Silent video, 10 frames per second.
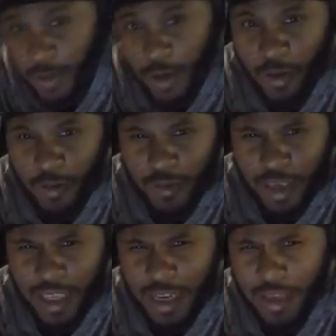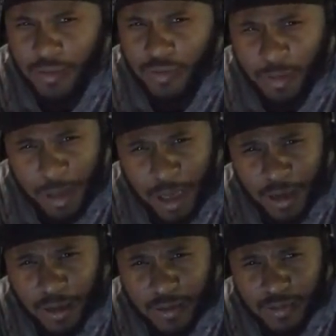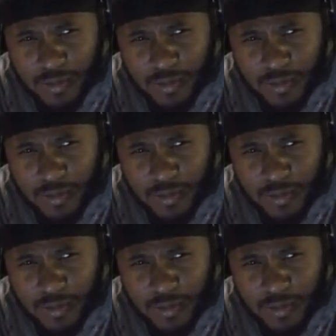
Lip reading: you don't get a female